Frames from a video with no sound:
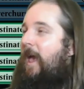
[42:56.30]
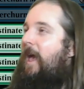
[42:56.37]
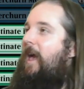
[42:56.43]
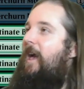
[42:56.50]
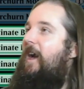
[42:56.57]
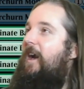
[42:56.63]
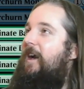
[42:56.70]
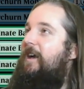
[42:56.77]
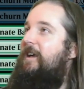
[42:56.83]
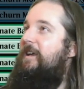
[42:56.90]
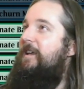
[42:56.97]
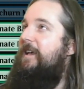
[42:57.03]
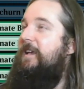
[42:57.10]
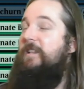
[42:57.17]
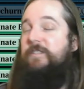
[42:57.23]

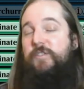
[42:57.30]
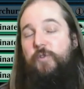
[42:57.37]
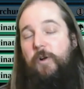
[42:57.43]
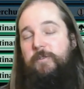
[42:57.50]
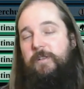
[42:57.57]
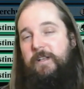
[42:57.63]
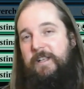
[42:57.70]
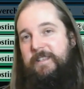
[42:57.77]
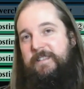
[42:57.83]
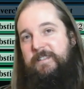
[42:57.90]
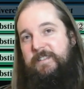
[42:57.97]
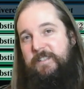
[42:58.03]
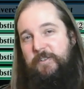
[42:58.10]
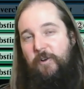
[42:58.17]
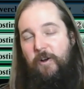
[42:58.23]
it can struggle against a
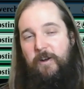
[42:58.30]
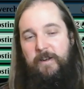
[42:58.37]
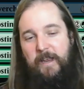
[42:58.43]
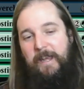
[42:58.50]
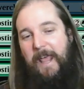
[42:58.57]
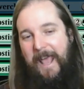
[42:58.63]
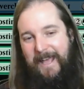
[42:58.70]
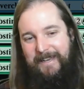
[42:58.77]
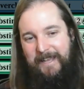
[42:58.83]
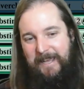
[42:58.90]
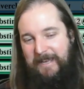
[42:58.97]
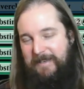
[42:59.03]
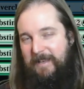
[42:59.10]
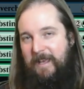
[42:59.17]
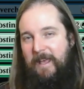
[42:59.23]
discard and hand
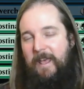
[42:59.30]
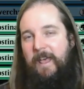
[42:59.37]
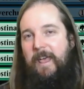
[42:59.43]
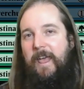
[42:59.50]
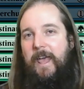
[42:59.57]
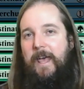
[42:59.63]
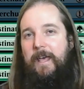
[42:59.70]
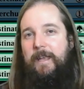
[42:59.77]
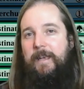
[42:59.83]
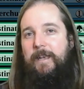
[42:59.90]
hate. And